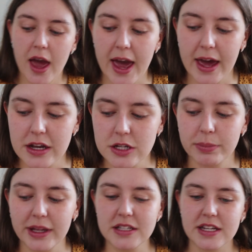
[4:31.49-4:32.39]
and to
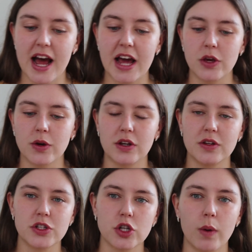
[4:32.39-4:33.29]
blend it out you can
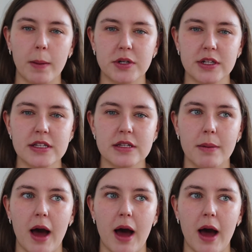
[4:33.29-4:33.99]
use 2 options.